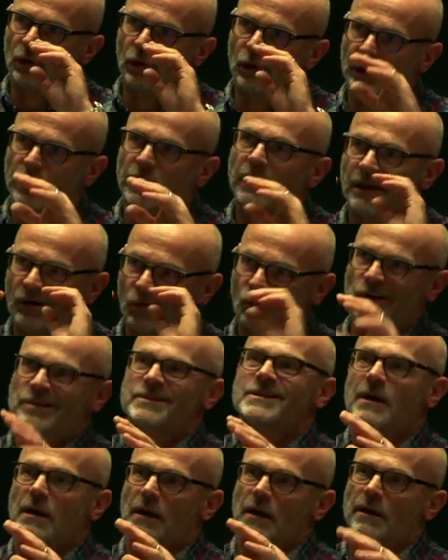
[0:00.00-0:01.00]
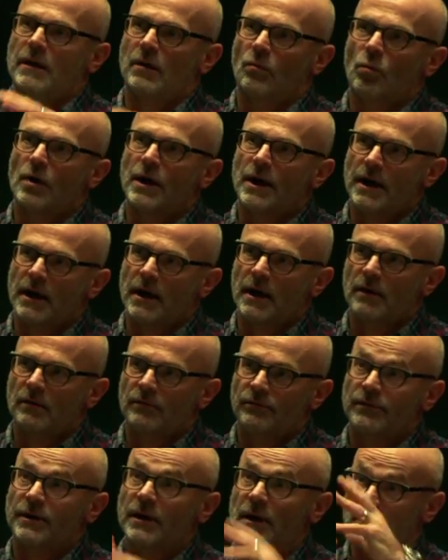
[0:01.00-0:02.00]
looking critically at where
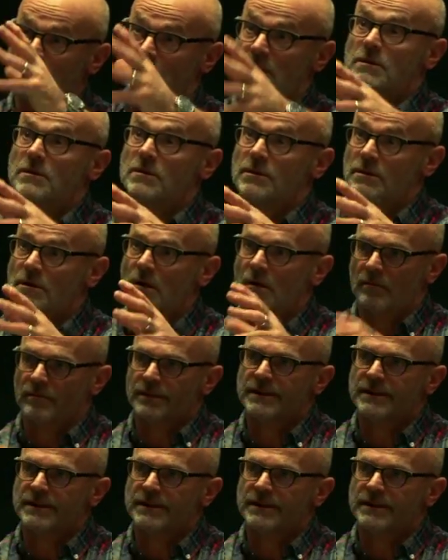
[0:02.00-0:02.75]
the industry is going,